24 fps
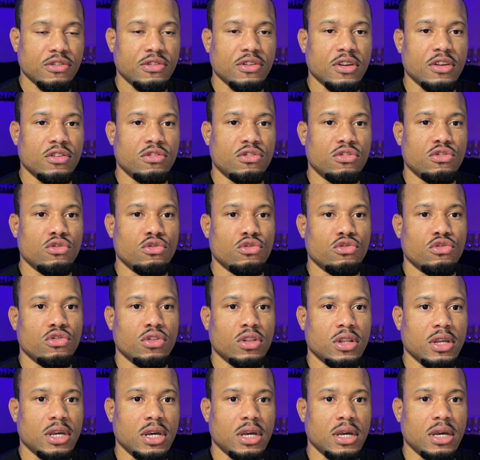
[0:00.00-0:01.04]
It's
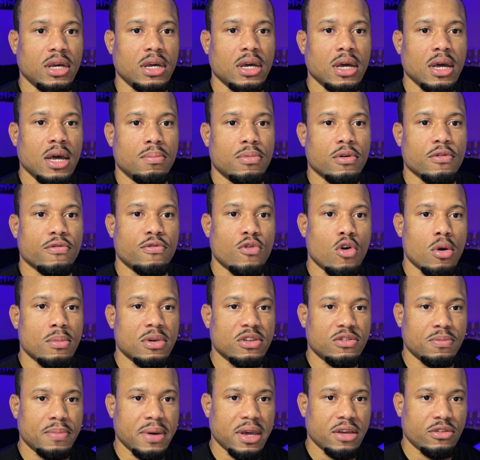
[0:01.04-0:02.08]
usually
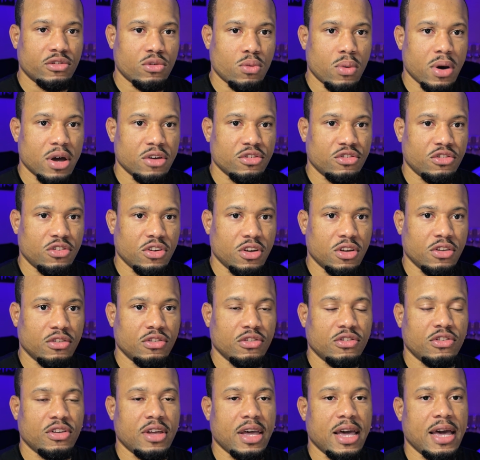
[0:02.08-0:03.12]
performance-based
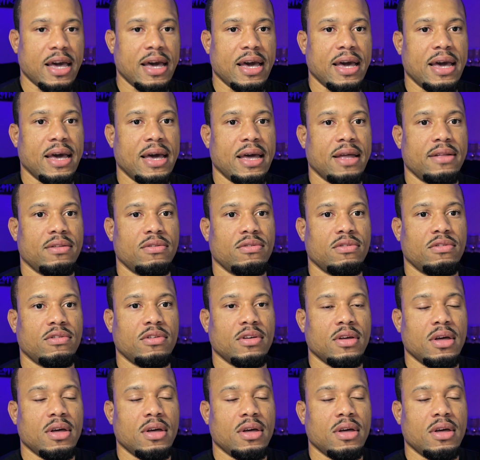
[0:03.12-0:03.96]
questions and